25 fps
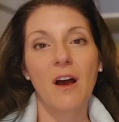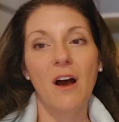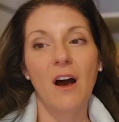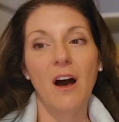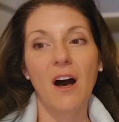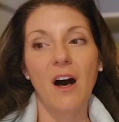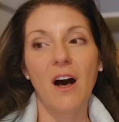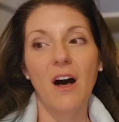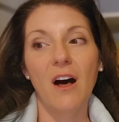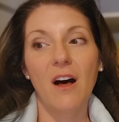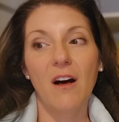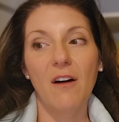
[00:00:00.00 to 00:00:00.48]

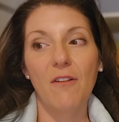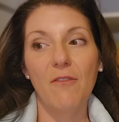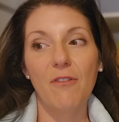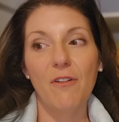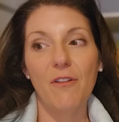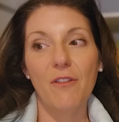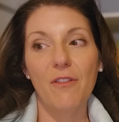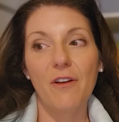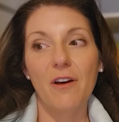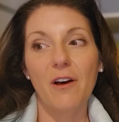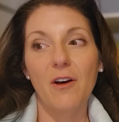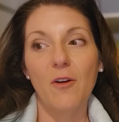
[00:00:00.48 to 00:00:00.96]
of
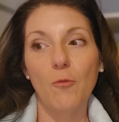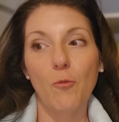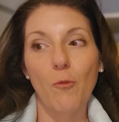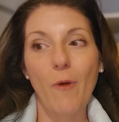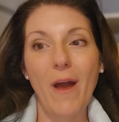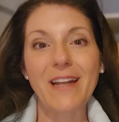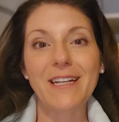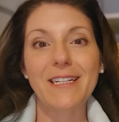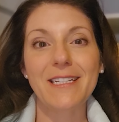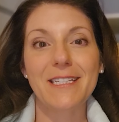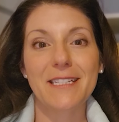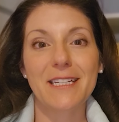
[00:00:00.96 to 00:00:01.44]
the
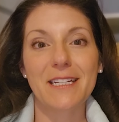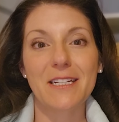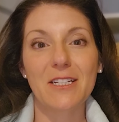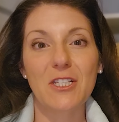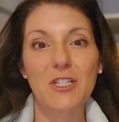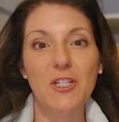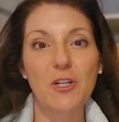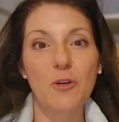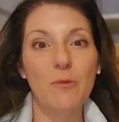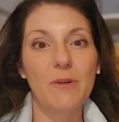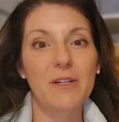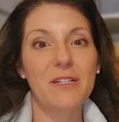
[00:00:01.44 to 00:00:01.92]
reticence
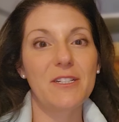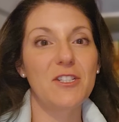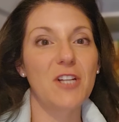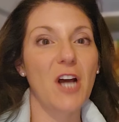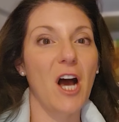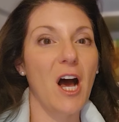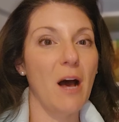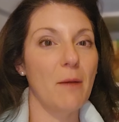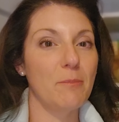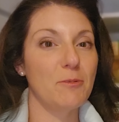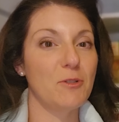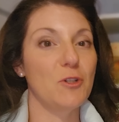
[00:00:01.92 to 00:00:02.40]
to
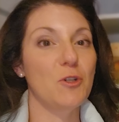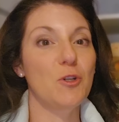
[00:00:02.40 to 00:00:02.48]
adopt